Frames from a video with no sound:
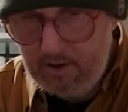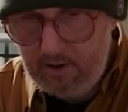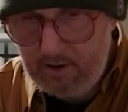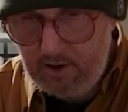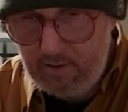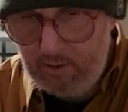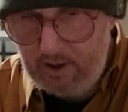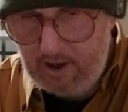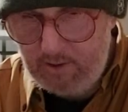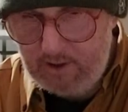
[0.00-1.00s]
Just trying to
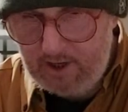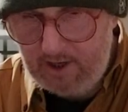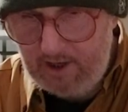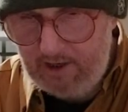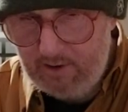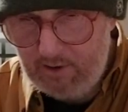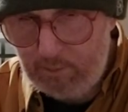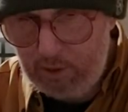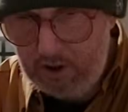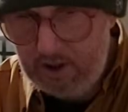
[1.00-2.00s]
work out techniques,
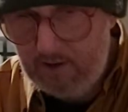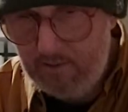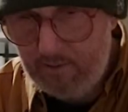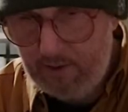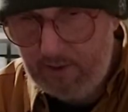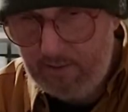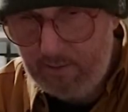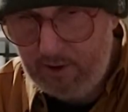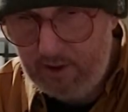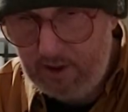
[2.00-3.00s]
right? Push it
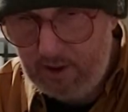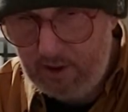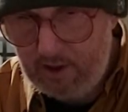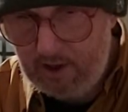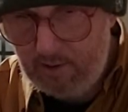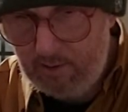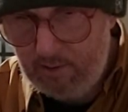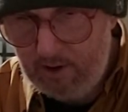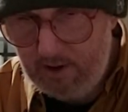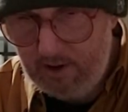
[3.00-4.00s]
down a
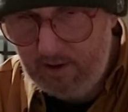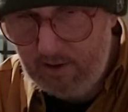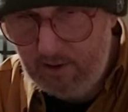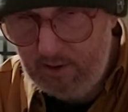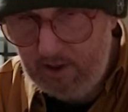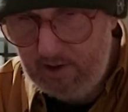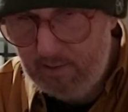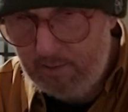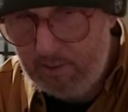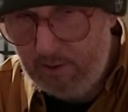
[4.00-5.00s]
bit, hold
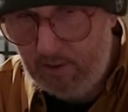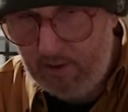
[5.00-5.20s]
it, pull.